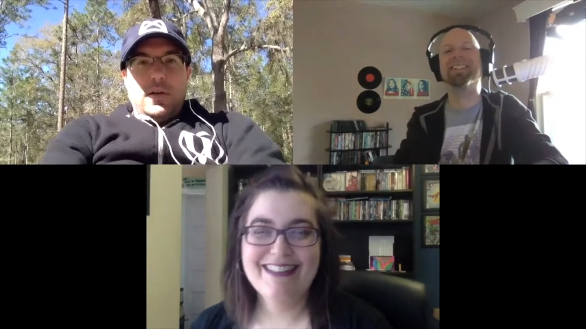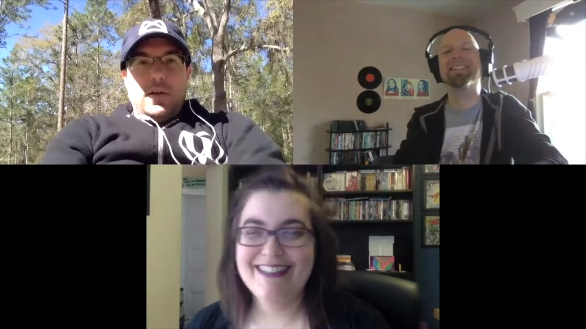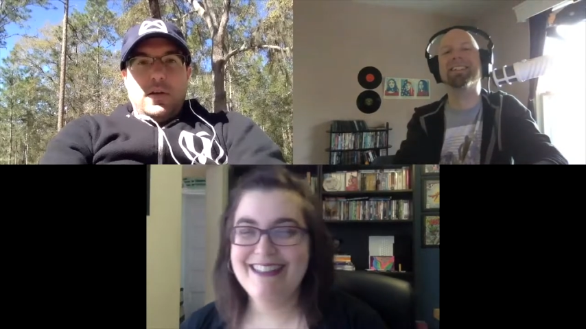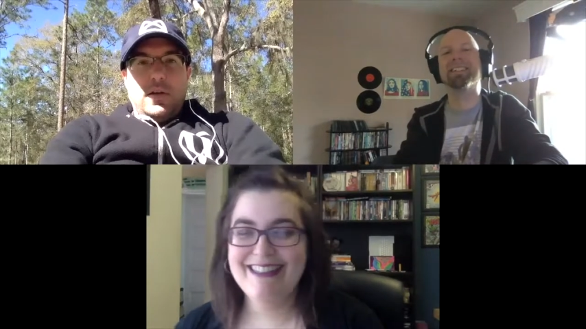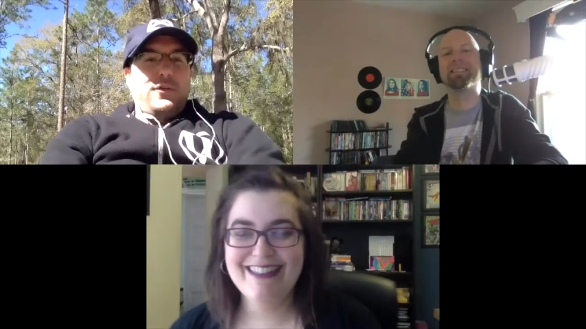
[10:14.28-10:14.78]

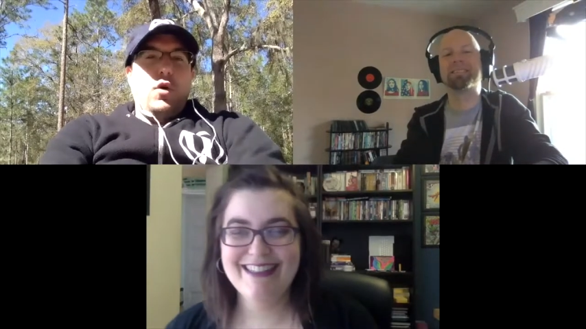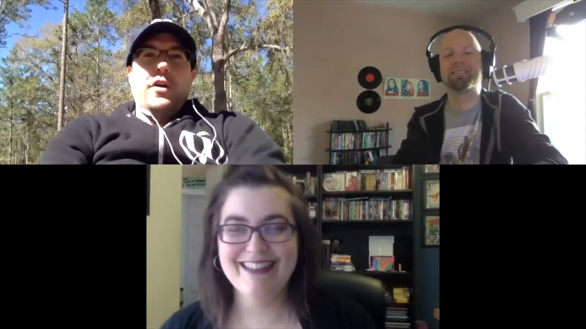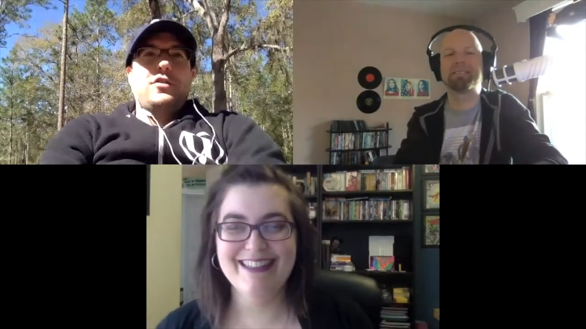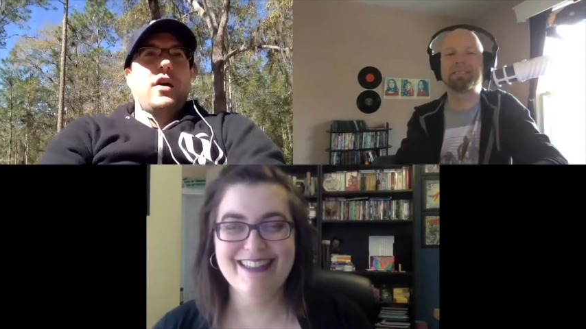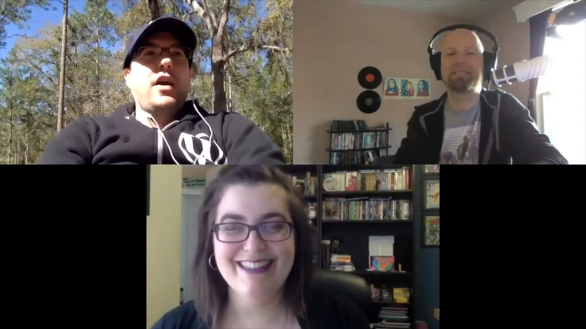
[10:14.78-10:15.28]
Speaker 1: it's Florida,
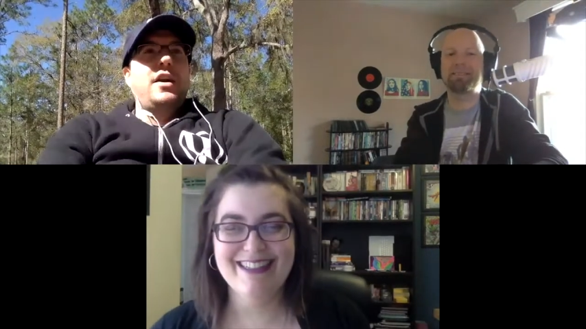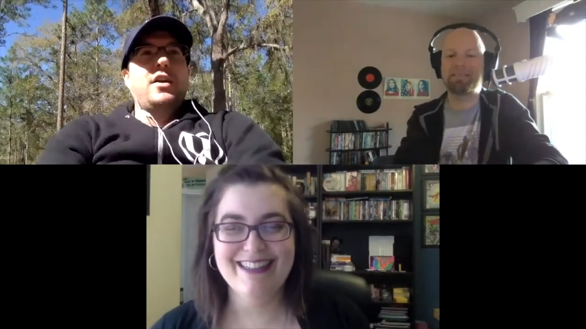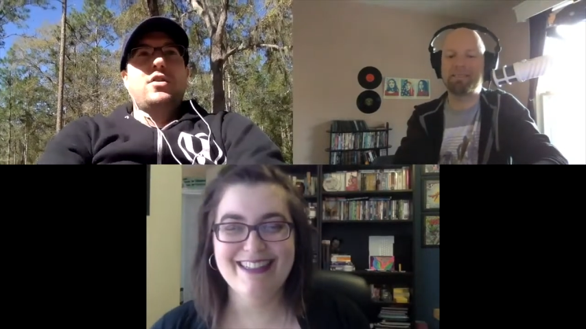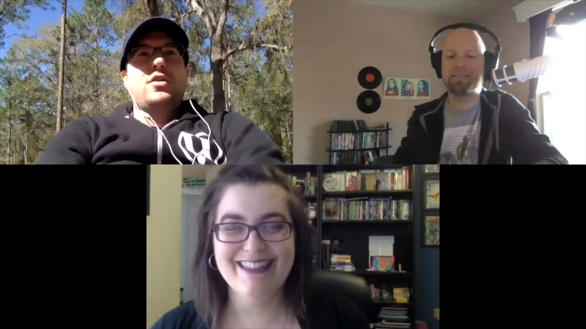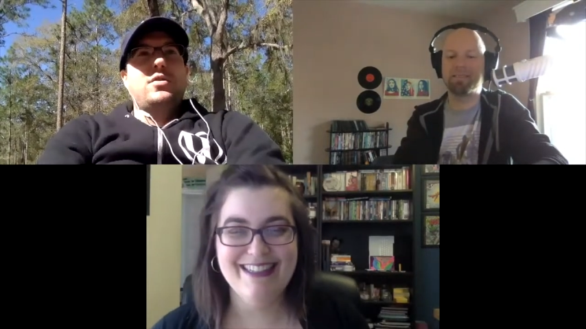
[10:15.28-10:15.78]
so I've got
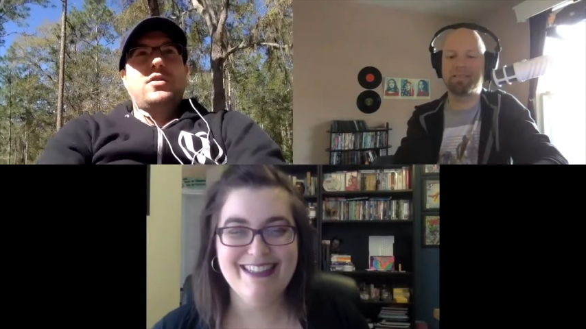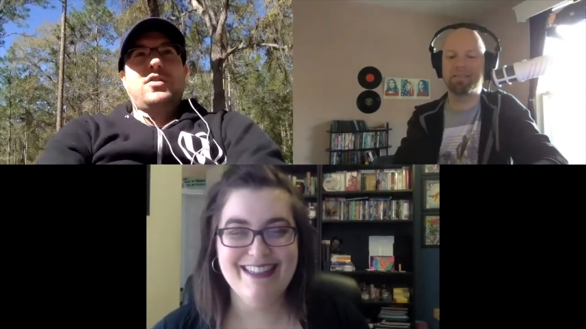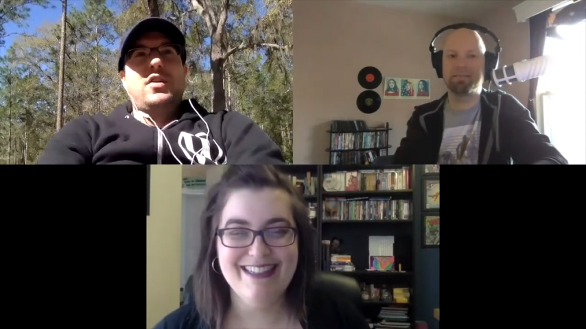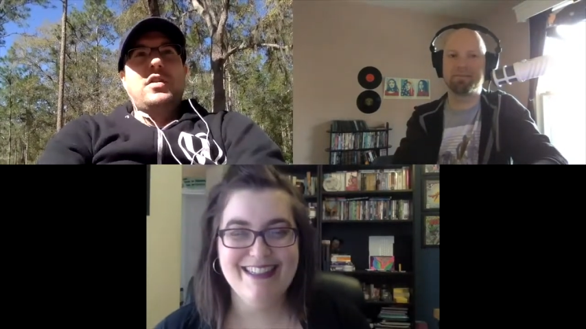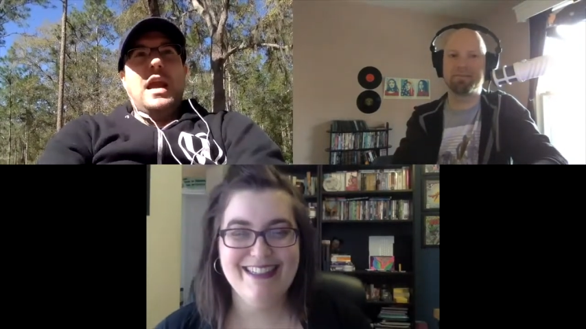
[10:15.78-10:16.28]
another
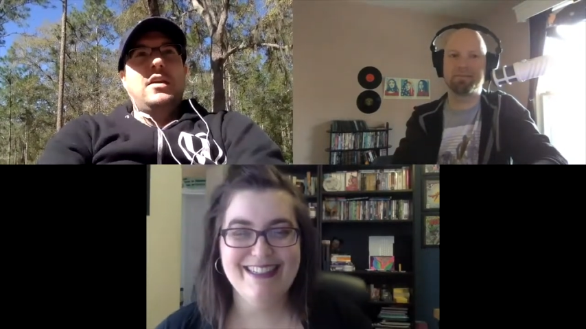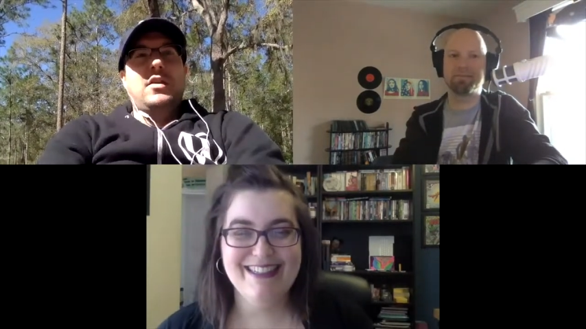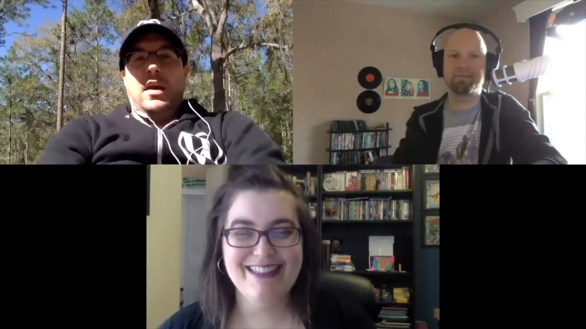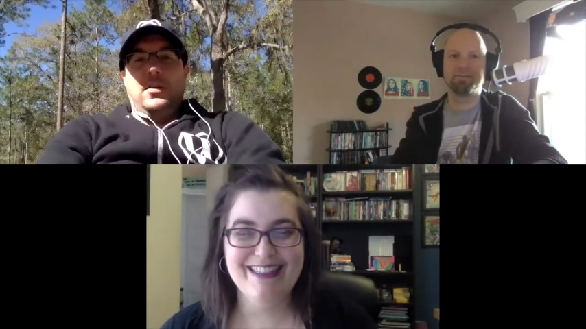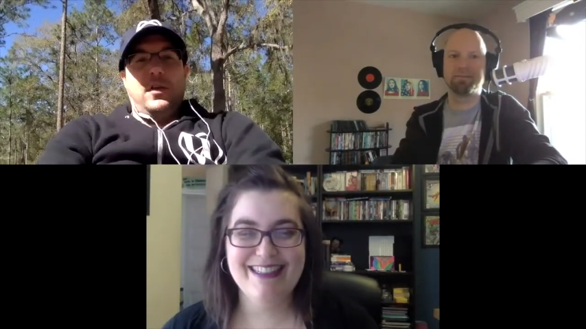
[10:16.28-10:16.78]
six to eight
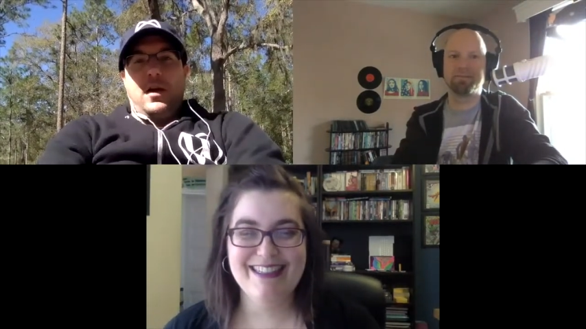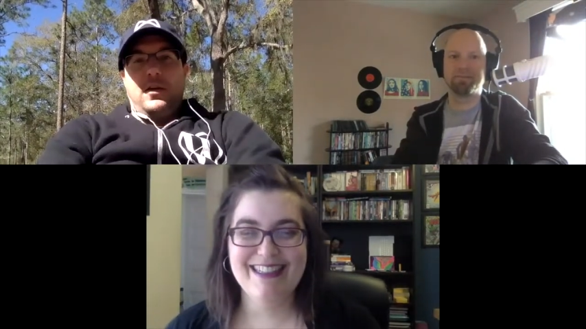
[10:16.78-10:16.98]
days. Yeah.